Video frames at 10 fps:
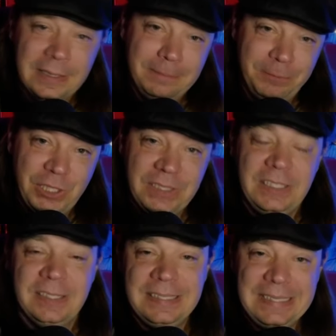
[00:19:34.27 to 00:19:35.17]
just
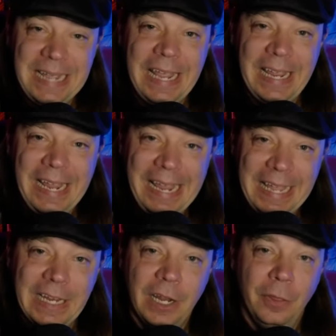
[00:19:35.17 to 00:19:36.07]
to stay
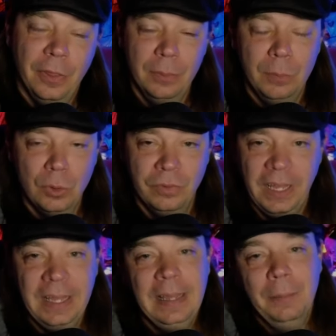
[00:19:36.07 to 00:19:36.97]
in the
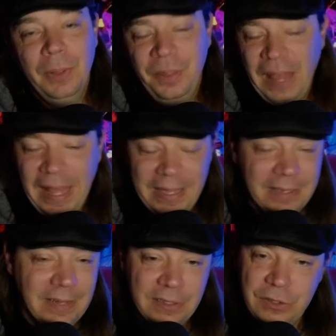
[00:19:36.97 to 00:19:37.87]
movie. But
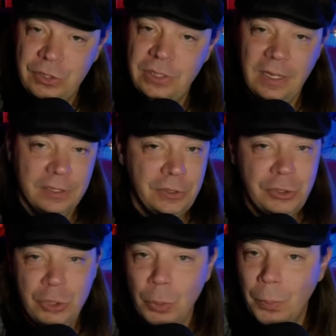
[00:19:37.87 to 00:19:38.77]
that's a
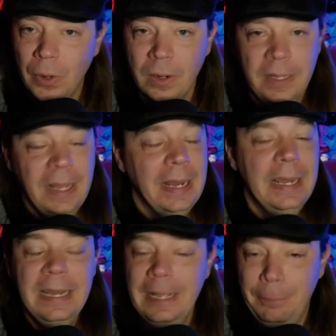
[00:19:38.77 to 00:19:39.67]
super
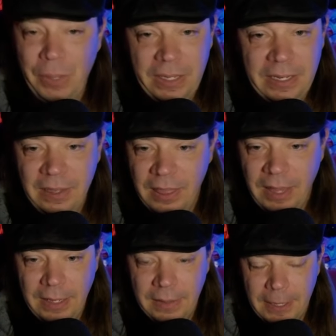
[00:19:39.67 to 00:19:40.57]
nitpicky
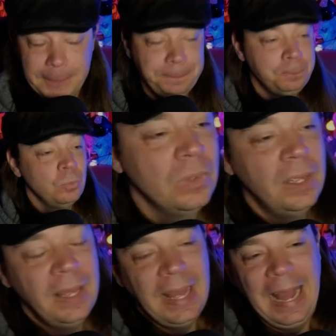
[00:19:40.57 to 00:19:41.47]
thing there.
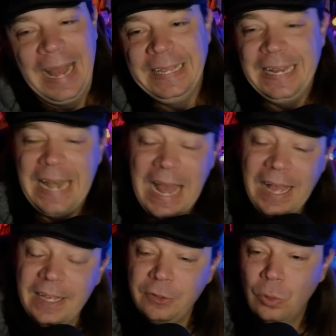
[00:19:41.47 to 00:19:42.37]
I
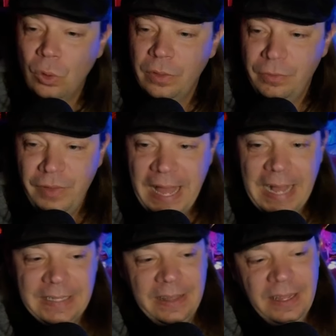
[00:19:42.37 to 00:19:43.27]
cannot ignore the
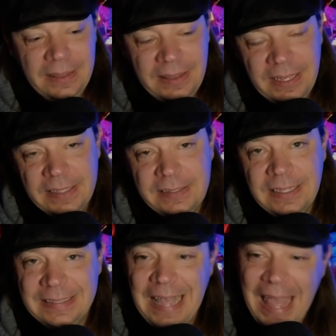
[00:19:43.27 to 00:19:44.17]
fact that this
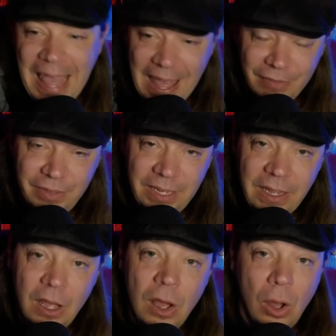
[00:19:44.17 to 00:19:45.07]
is heavy
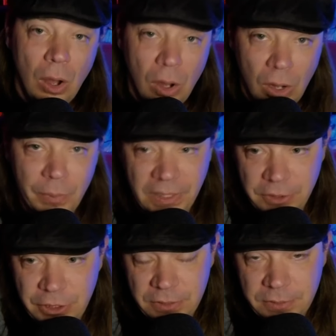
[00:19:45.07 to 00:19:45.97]
homage